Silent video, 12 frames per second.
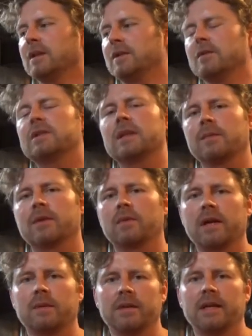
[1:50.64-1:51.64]
do some of the
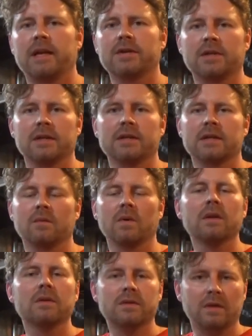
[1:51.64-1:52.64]
recommendations. And
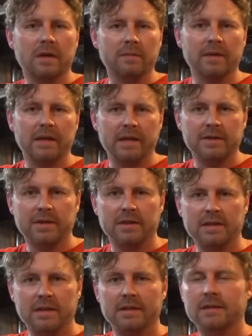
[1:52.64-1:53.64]
one of those
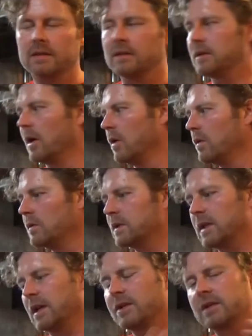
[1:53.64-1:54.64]
recommendations is
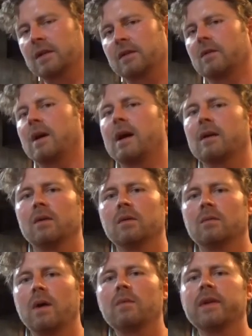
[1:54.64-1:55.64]
don't touch the
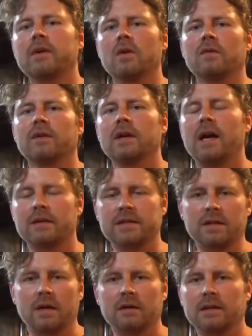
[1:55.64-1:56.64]
throttle. Why don't we go over how to
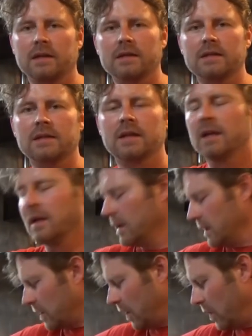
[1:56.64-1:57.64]
start this
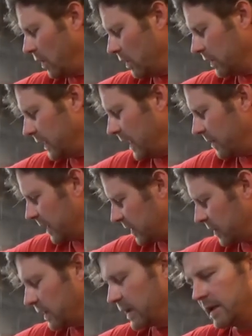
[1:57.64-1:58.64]
cold. I'm going to
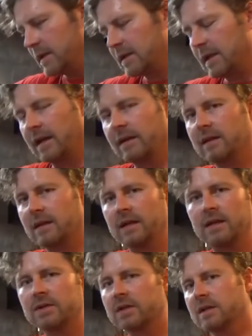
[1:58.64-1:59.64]
show you guys that the
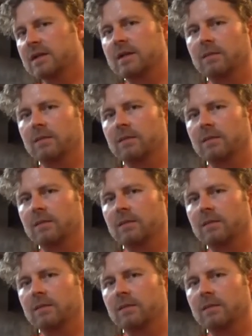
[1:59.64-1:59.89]
engine is